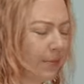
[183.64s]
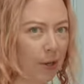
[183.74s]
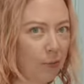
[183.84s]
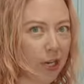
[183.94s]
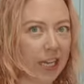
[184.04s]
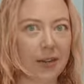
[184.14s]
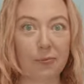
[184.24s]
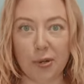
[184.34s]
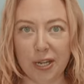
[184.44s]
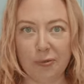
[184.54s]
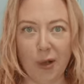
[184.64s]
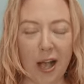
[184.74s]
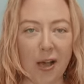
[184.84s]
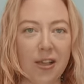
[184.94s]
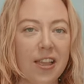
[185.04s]
has been working pretty
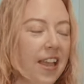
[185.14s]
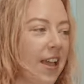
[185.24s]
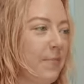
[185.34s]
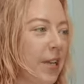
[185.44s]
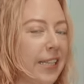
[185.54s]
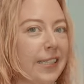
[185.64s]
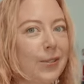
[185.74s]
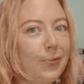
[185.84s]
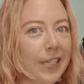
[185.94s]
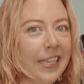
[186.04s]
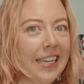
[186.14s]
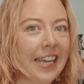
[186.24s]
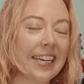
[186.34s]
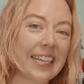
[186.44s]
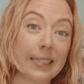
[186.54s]
well because it's really
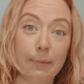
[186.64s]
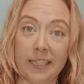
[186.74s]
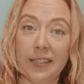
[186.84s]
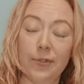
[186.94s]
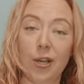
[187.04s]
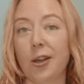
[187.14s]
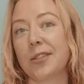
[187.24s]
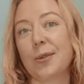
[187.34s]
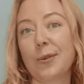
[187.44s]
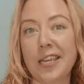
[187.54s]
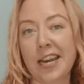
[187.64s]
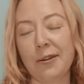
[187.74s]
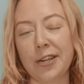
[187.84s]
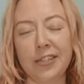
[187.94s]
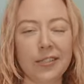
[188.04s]
inexpensive to also eat
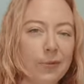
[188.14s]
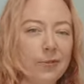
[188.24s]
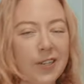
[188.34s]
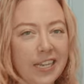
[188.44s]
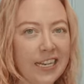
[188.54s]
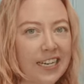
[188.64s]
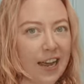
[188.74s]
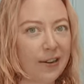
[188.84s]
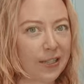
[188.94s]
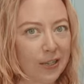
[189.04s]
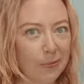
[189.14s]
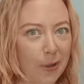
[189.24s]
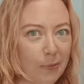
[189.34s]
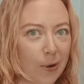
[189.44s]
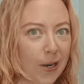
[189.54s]
out here. So we've been eating out a little
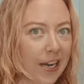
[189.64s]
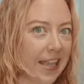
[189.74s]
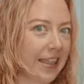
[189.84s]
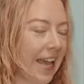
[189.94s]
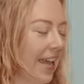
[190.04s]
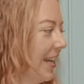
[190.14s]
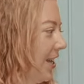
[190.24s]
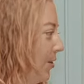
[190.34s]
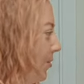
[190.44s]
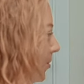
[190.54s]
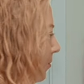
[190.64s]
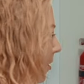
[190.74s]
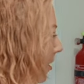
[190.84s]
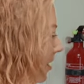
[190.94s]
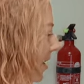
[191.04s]
bit more than
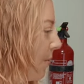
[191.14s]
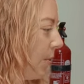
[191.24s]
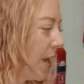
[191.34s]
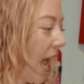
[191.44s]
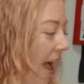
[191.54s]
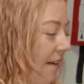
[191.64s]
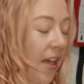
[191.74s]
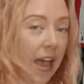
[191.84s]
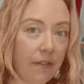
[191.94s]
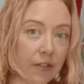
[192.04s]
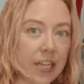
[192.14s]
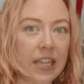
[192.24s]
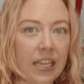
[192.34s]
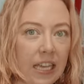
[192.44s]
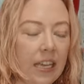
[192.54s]
usual. But we have
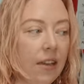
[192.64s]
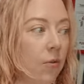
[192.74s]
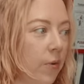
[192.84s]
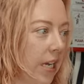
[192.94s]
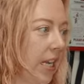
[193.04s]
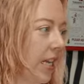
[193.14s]
everything we